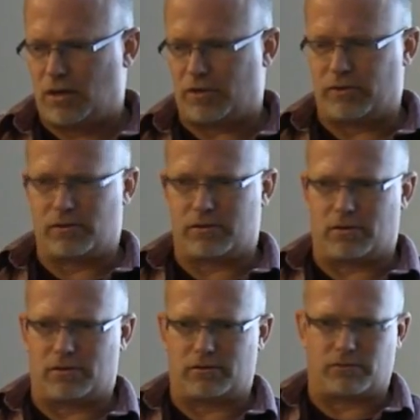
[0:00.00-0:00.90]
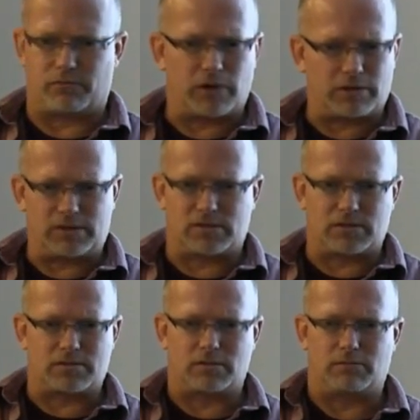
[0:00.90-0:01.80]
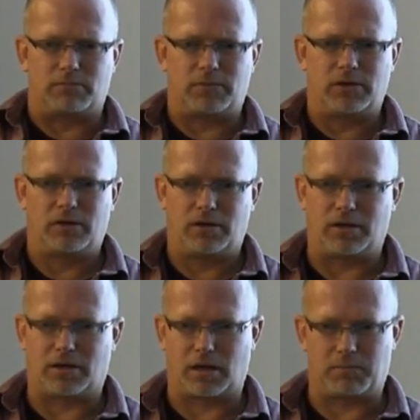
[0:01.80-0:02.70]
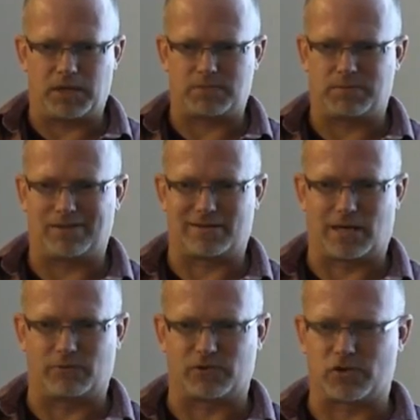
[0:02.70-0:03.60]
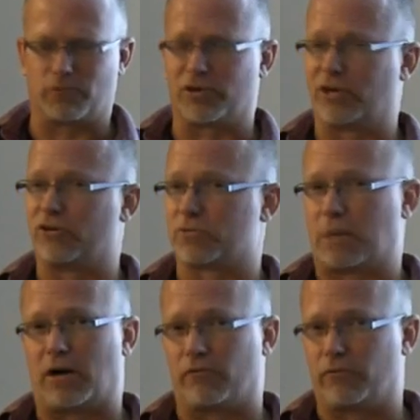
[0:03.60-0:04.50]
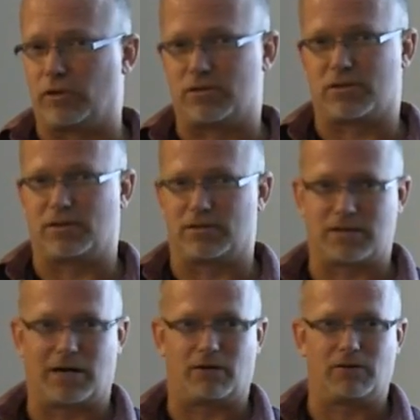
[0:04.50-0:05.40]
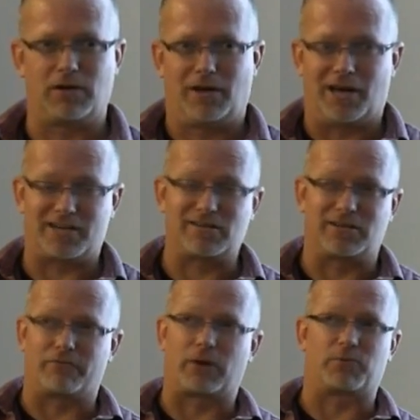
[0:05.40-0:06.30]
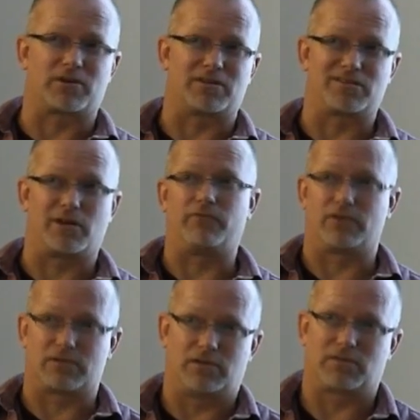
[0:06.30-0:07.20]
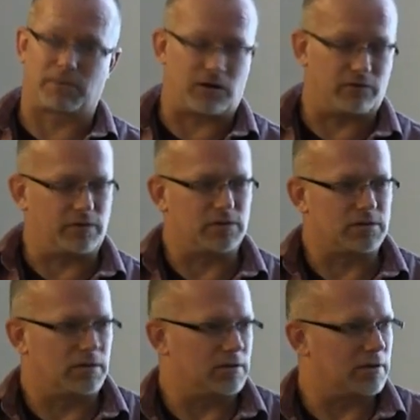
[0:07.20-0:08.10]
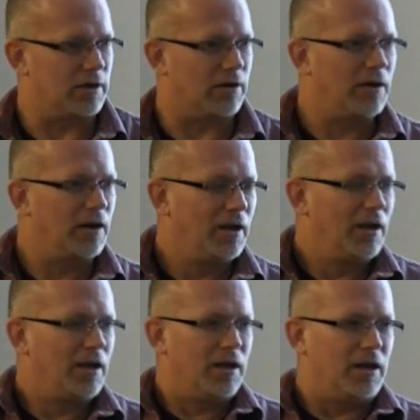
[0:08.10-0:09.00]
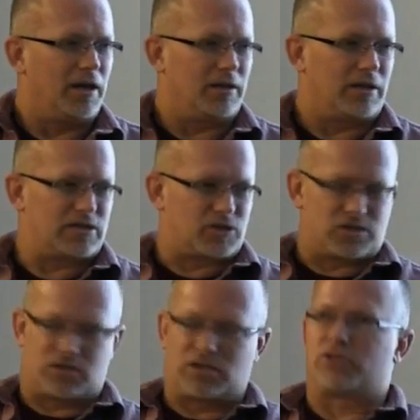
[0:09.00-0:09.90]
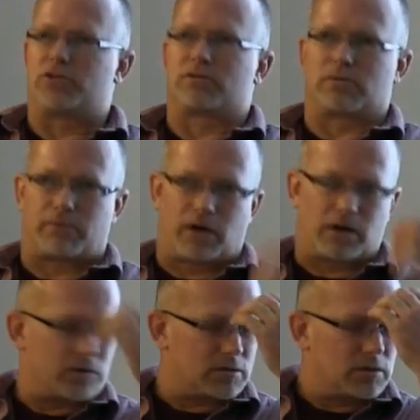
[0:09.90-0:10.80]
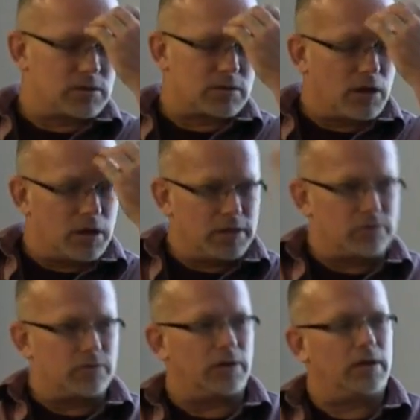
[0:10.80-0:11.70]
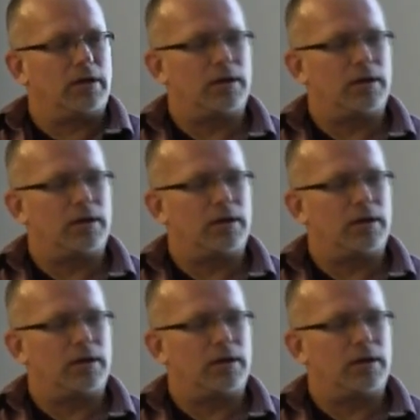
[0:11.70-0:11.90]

Uh, the, the routing system in CakePHP at the time was nowhere near as powerful as it is now. Actually, the framework itself wasn't as powerful as it is now. And that's just six years of progress that has gone into it.